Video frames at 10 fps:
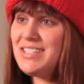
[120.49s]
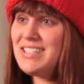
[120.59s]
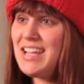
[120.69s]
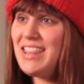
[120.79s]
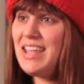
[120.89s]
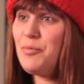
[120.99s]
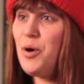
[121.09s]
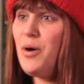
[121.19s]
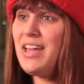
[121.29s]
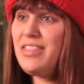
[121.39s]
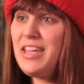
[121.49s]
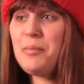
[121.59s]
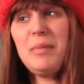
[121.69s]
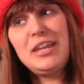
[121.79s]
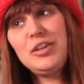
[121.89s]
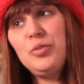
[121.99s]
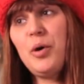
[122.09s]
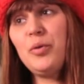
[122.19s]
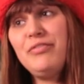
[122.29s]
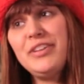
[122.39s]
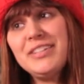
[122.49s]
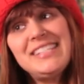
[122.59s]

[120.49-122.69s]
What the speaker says: today that will, I think, make you both feel